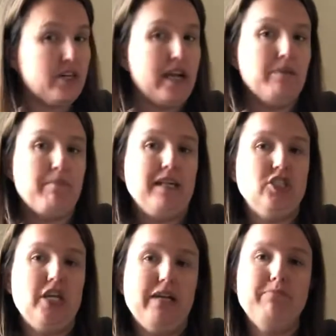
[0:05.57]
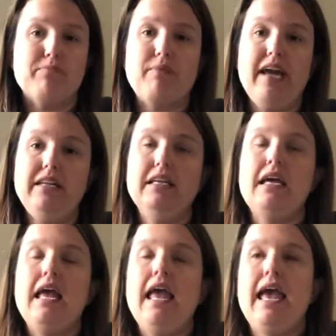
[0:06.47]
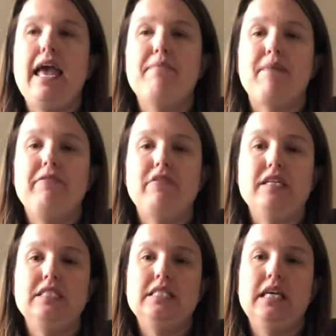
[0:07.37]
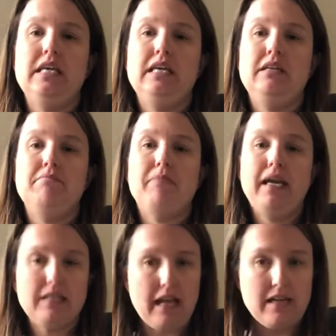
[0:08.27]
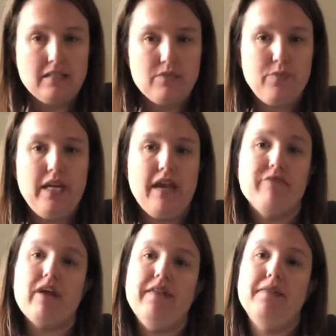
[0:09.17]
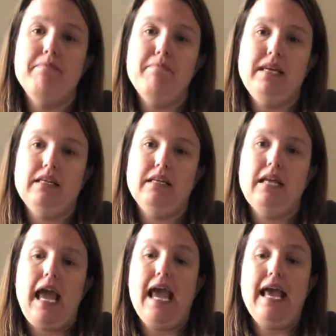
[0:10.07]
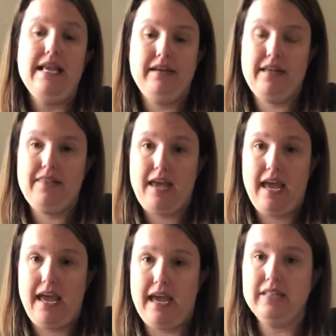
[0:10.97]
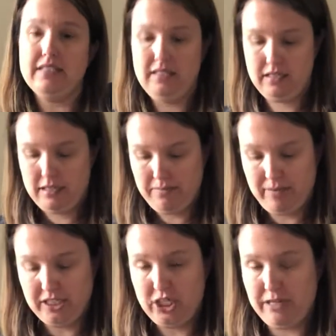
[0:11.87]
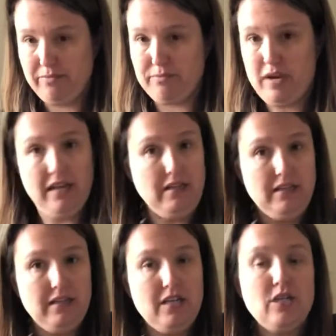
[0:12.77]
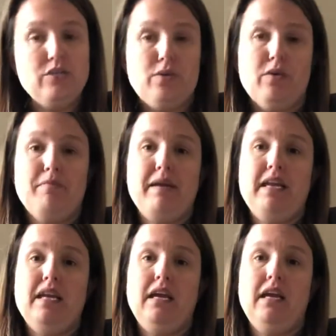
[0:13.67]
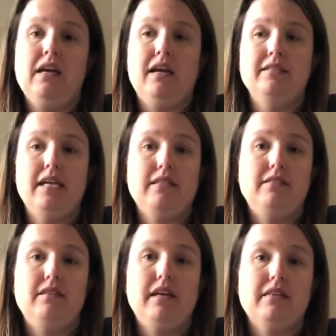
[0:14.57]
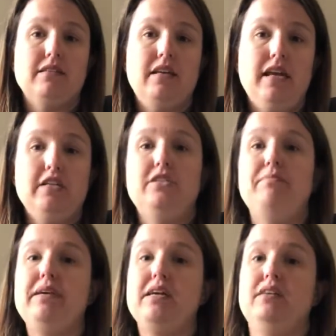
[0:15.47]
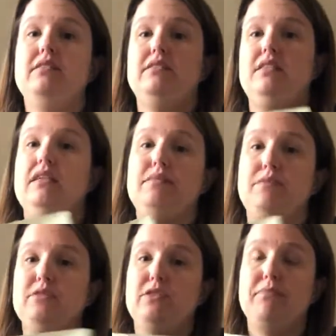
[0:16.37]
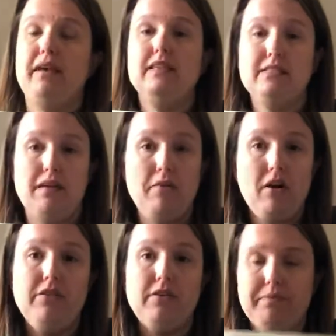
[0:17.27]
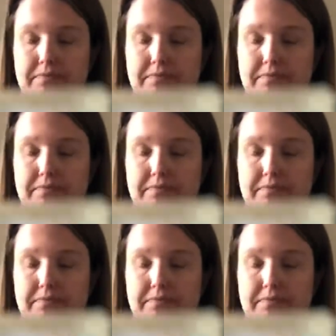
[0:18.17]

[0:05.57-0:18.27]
Egg by Jan Brett. And my friends in my class, we have read The Mitten and The Hat by Jan Brett. So we're making a text-to-text connection because these books are by the same author.